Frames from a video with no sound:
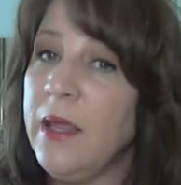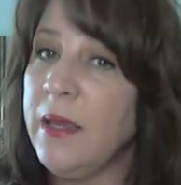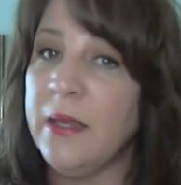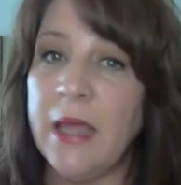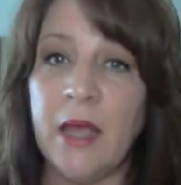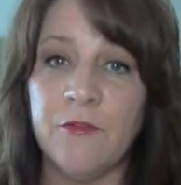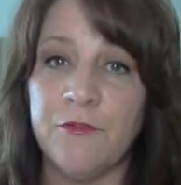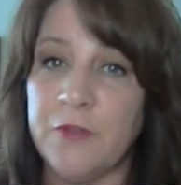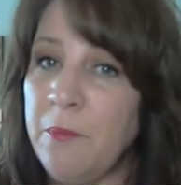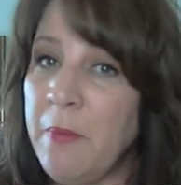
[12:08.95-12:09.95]
And again,
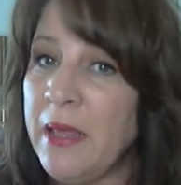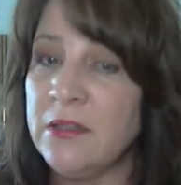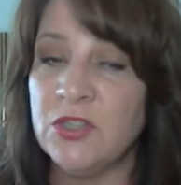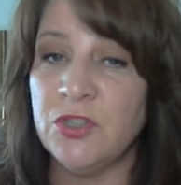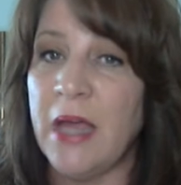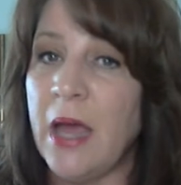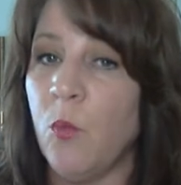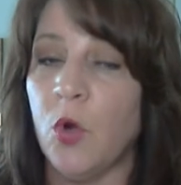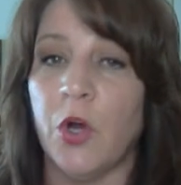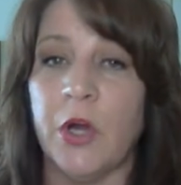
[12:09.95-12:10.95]
flea baths do not
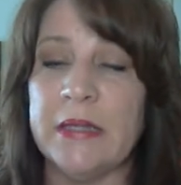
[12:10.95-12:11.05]
work.